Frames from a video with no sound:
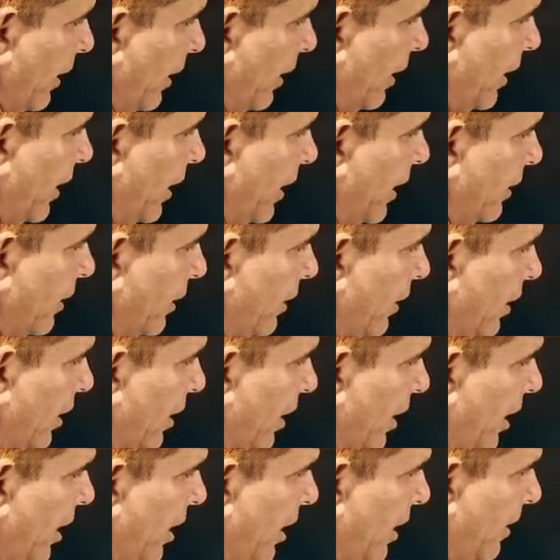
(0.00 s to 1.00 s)

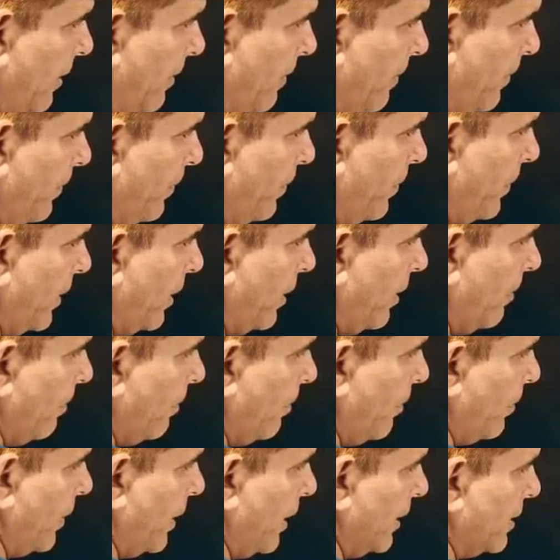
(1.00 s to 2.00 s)
A3
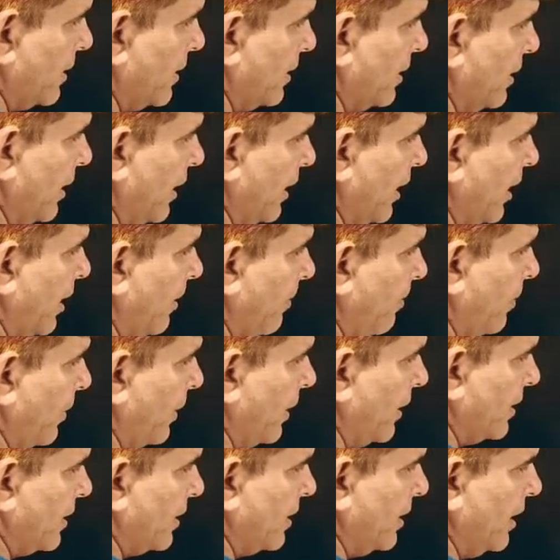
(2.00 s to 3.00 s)
plus D
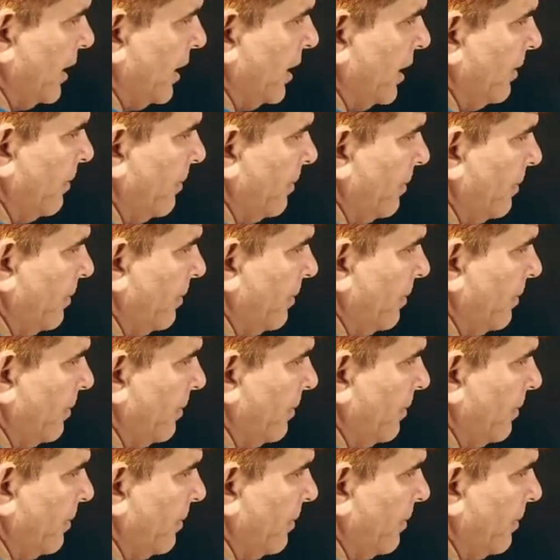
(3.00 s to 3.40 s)
plus D.